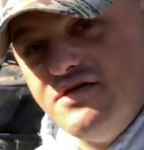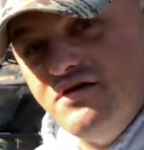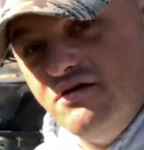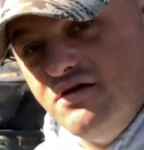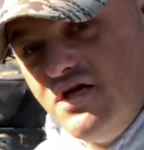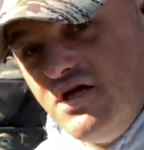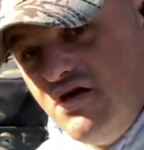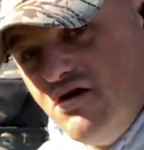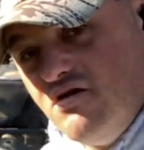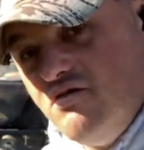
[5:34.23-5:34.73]

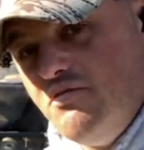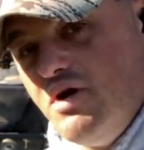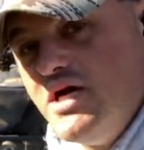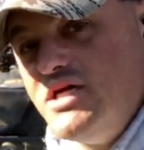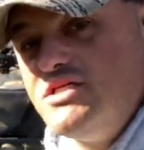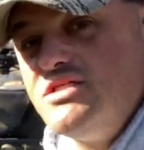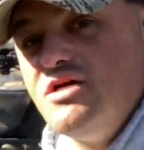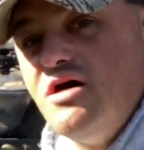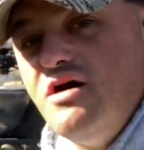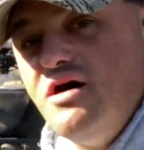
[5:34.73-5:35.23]
hear my
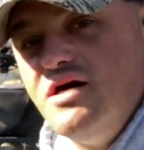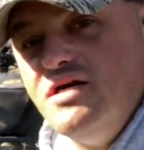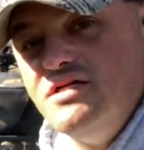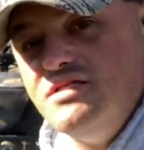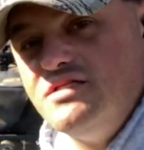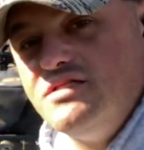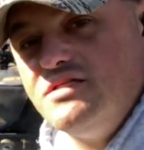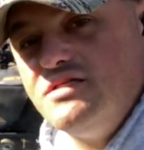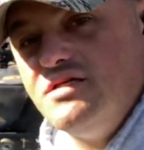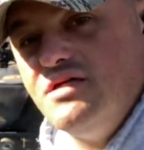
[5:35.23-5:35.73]

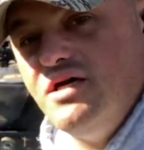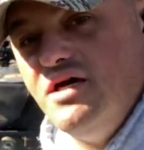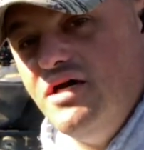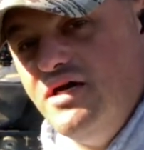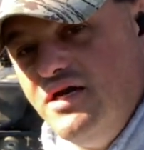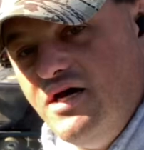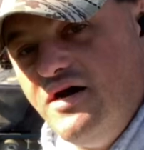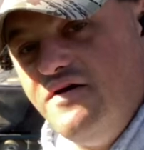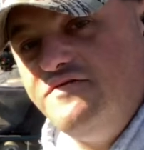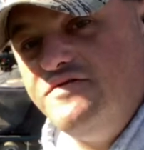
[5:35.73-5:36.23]
saws
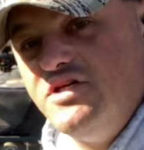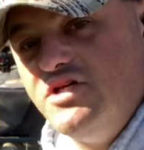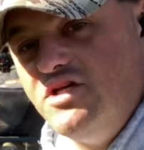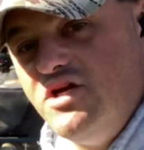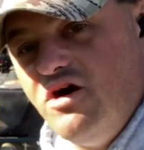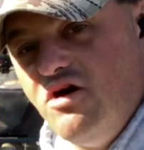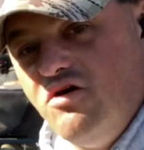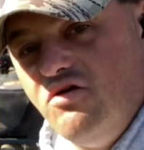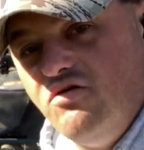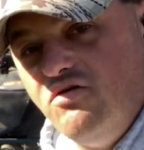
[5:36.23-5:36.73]
enough to
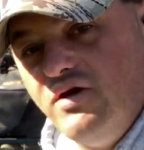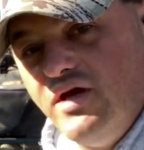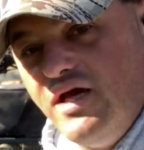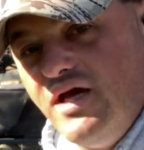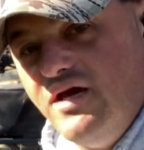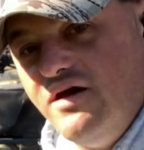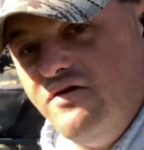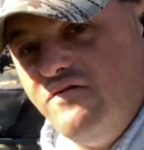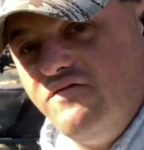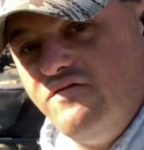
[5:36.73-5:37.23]
know
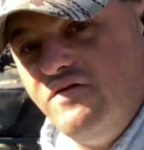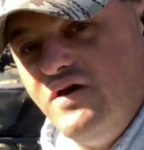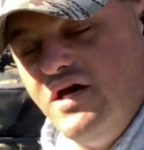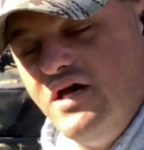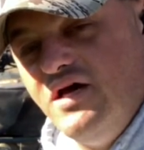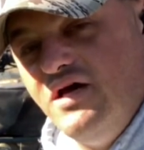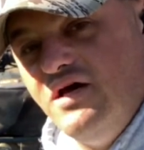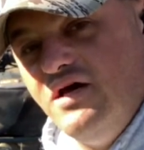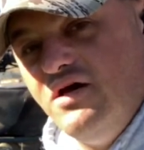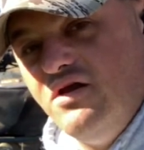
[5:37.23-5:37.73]
if
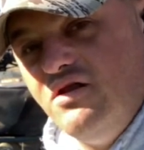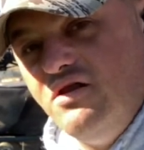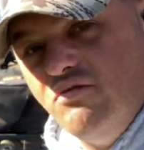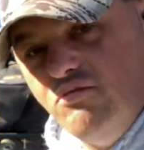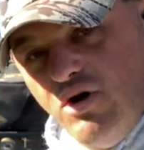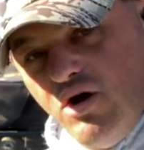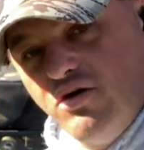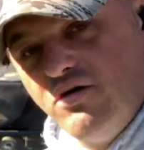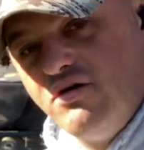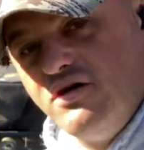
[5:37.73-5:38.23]
the
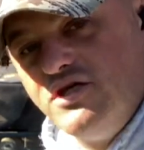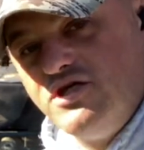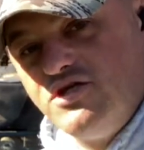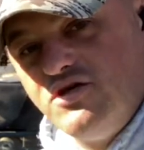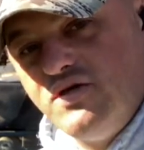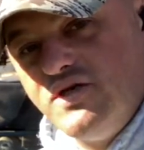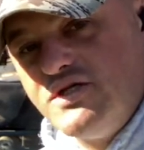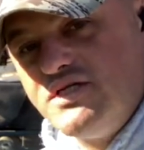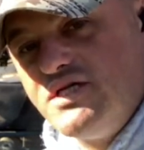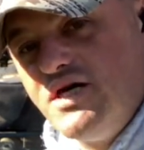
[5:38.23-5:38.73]
motor is
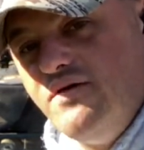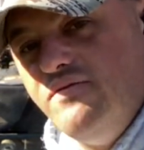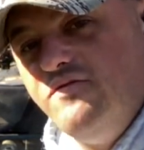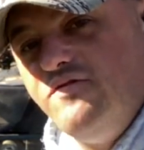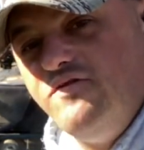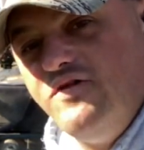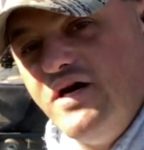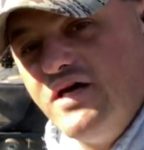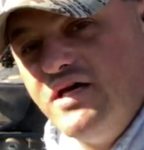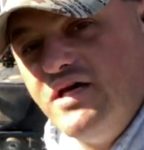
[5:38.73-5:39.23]
doing something
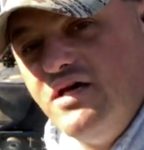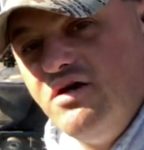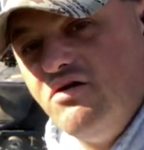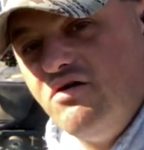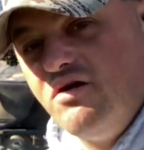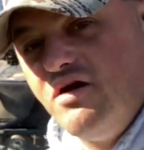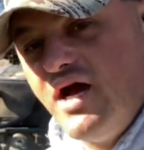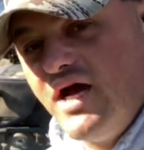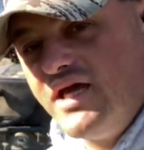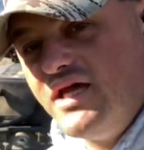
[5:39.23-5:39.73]
funky,
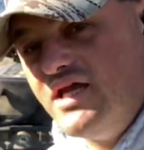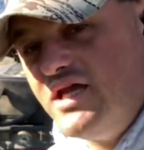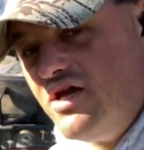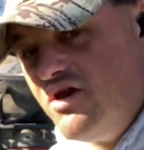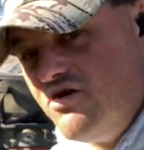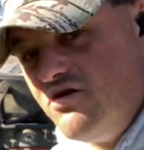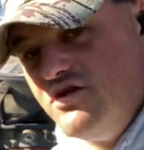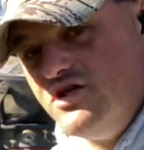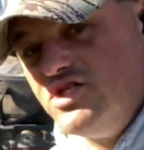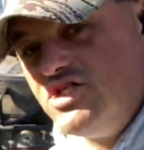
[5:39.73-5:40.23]
or I can
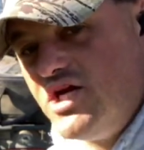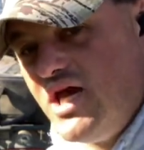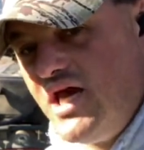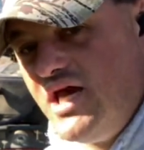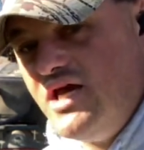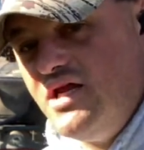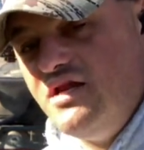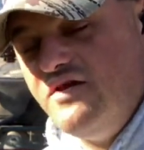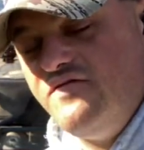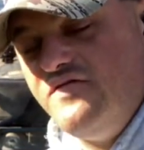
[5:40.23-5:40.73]
hear the
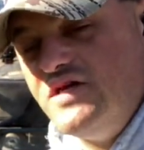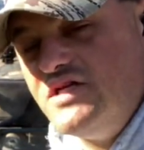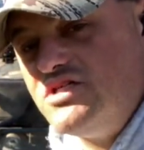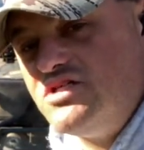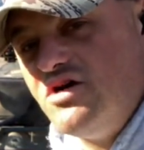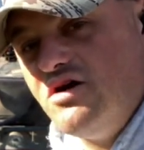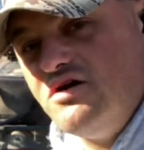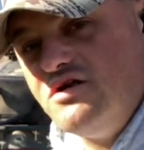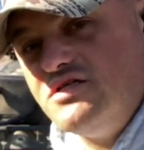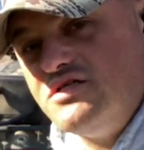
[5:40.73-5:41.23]
chain if it
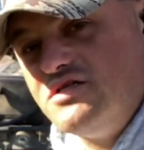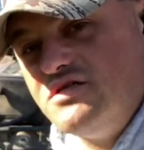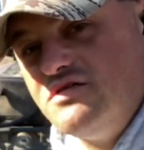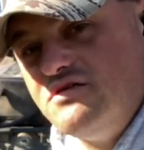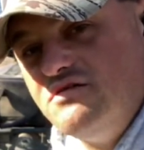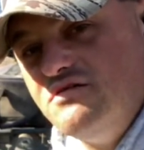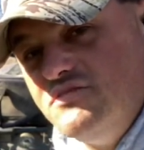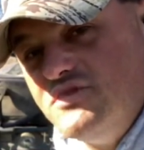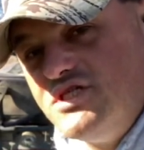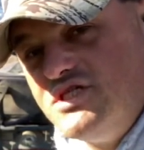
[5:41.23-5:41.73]
starts
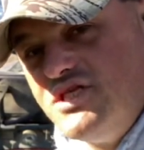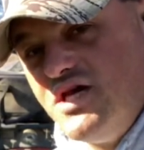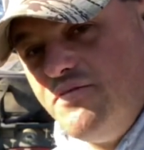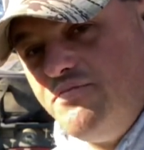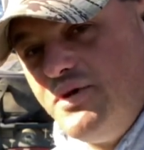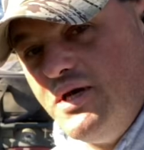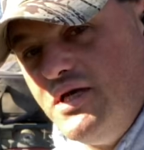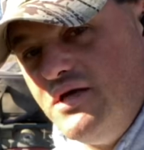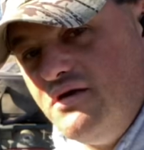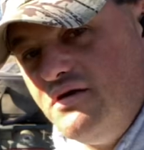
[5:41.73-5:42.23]

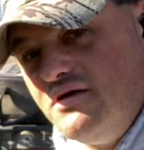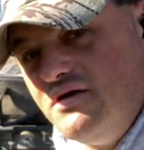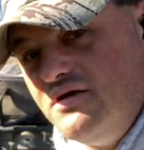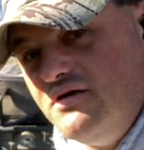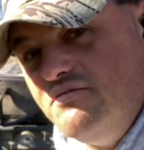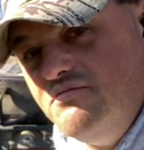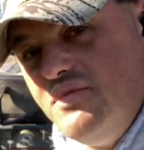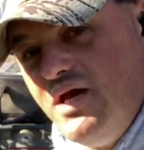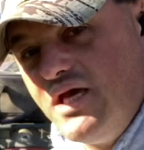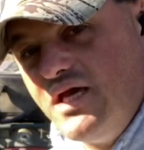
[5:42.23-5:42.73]
zipping or
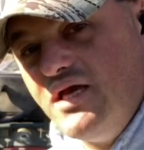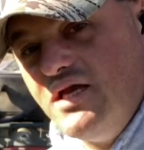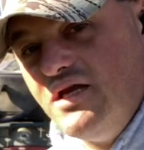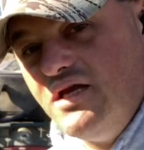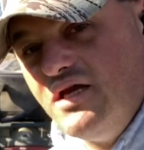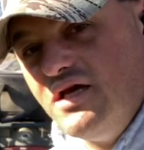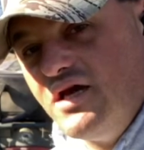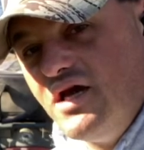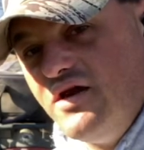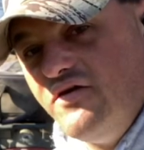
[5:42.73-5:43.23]
making
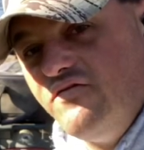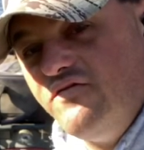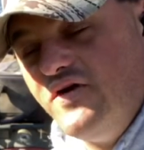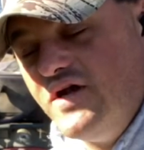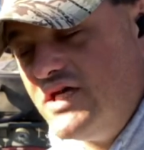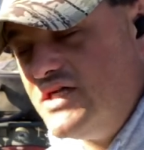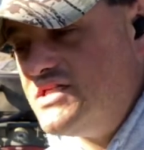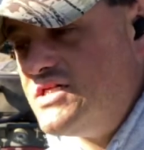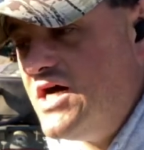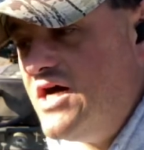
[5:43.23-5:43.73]
any kind of
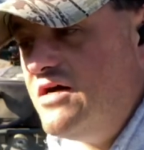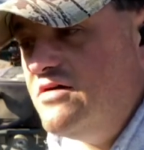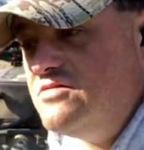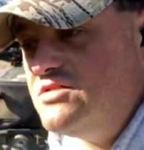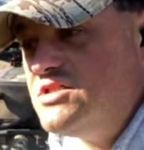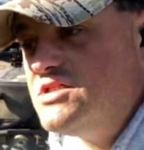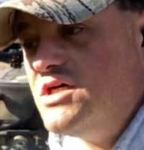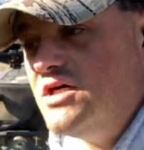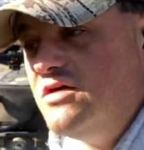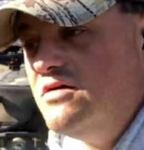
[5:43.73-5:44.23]
funny sounds.
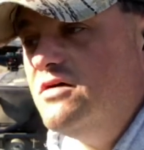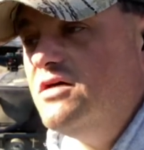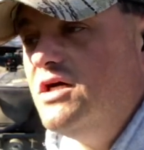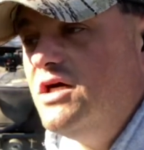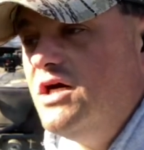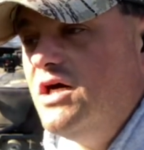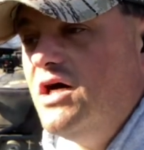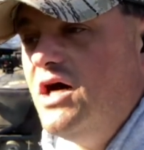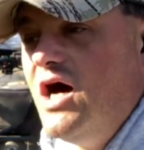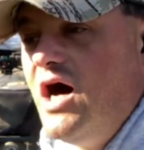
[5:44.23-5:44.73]
So
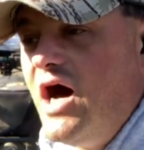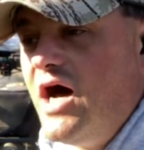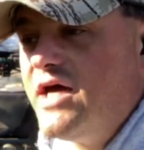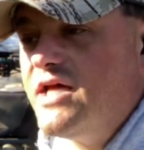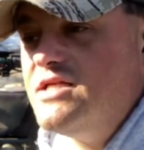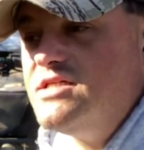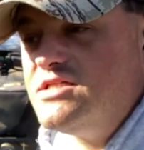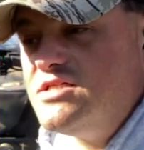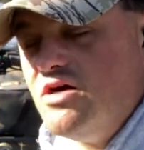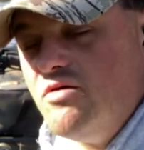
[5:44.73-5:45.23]
I
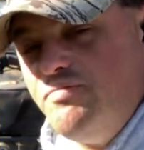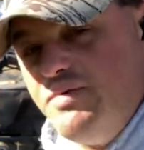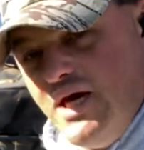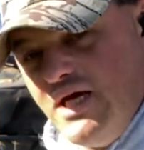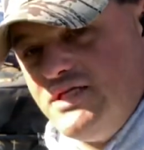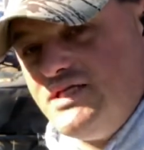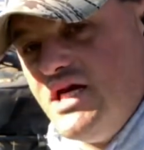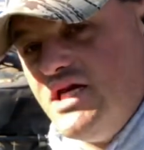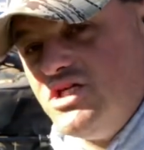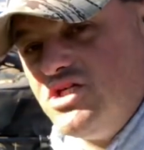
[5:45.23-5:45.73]
can still pay
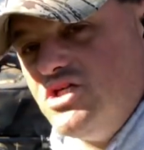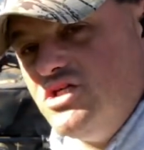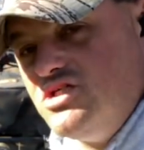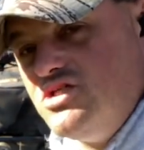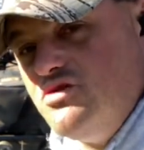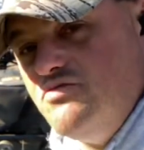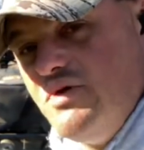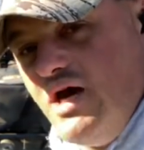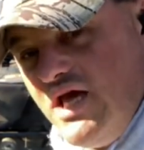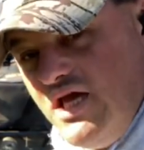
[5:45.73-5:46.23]
attention
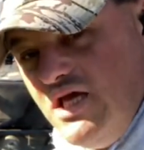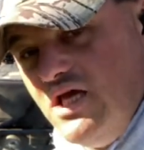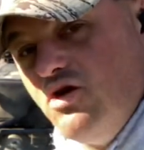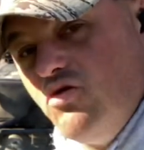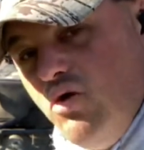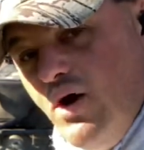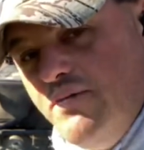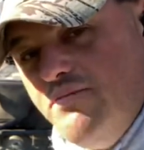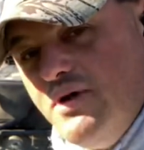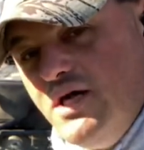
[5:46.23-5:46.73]
to my
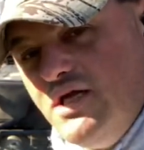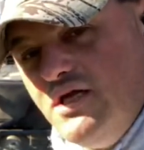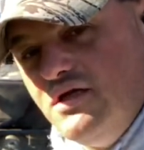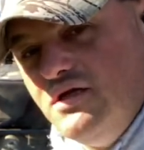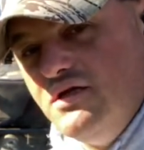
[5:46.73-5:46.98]
equipment